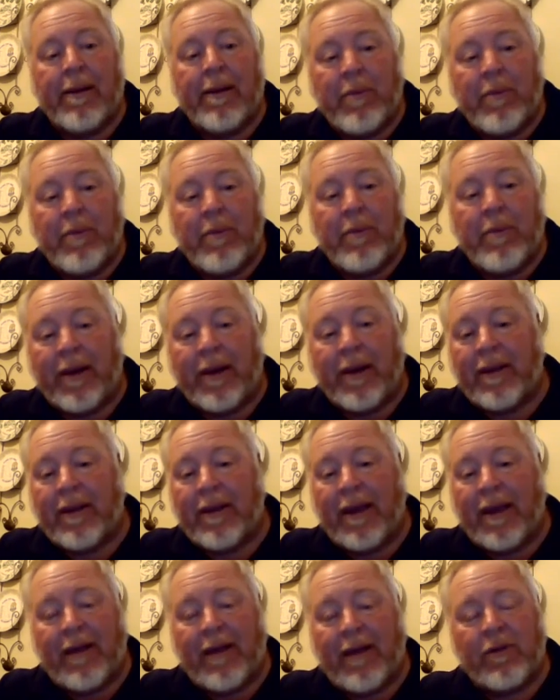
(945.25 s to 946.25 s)
but they
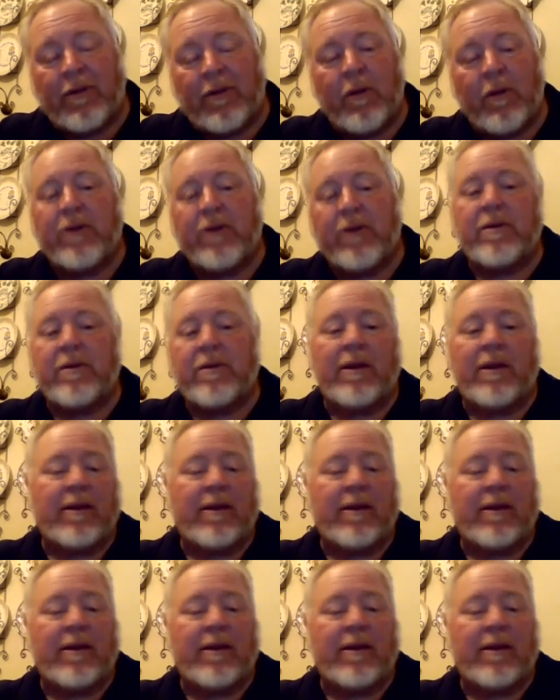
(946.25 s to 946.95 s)
have toiletries in it.